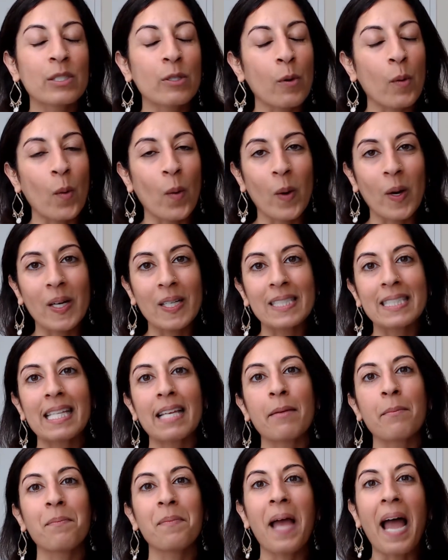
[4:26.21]
towards
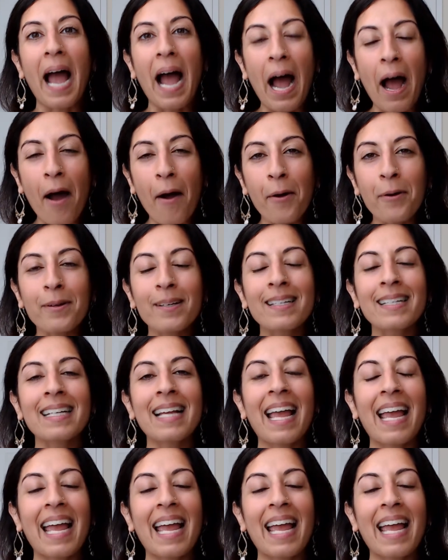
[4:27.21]
empowering